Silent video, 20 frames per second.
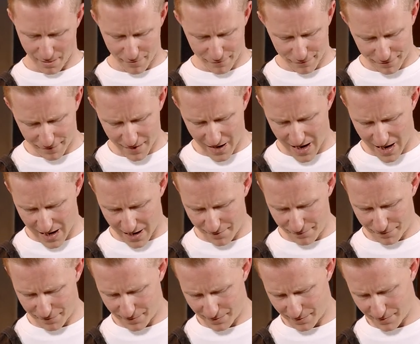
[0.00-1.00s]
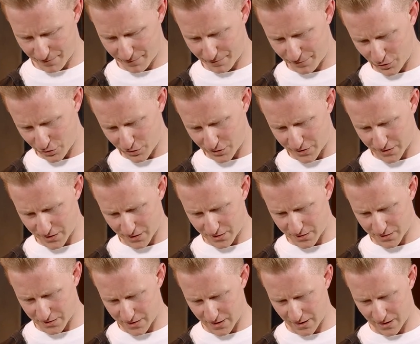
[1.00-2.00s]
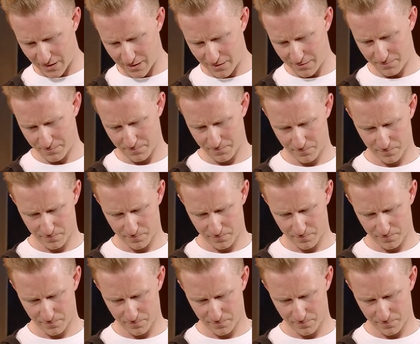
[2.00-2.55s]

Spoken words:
5. Verse 16,